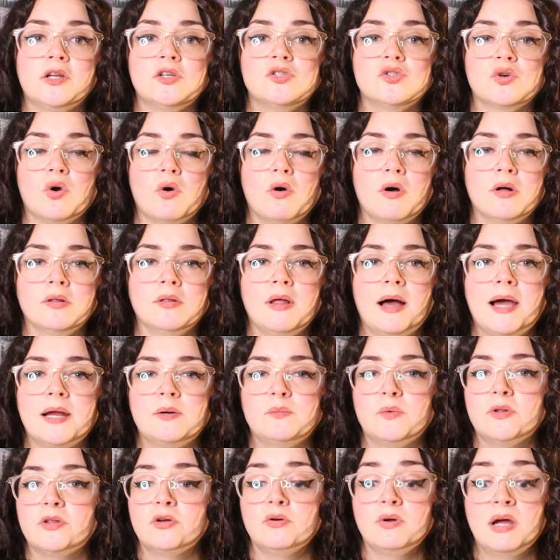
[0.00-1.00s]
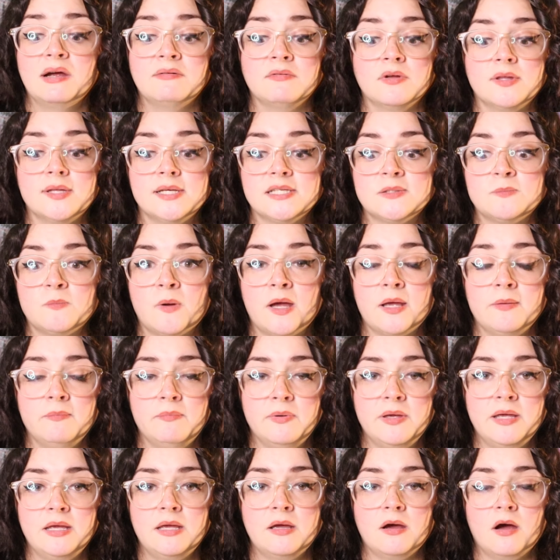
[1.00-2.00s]
to draw a line with whoever this might
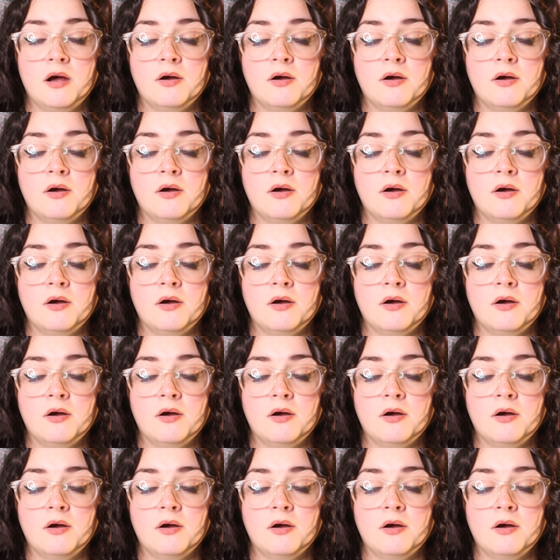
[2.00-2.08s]
be.